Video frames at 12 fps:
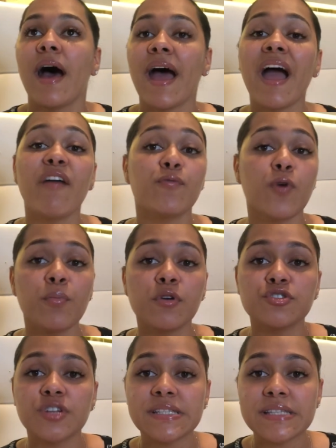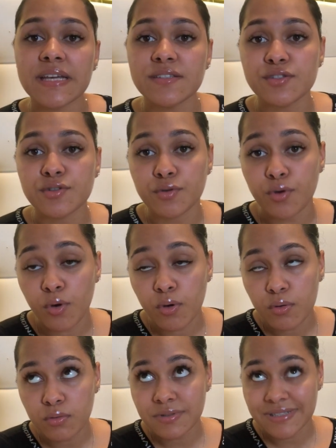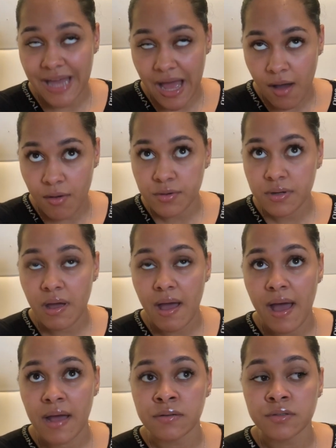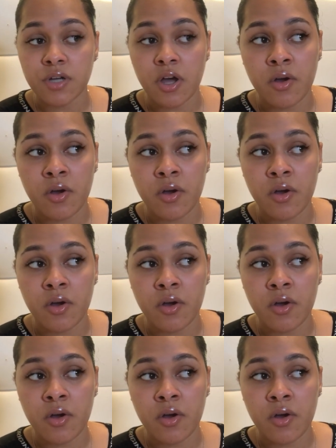I have one more dress size to go down, and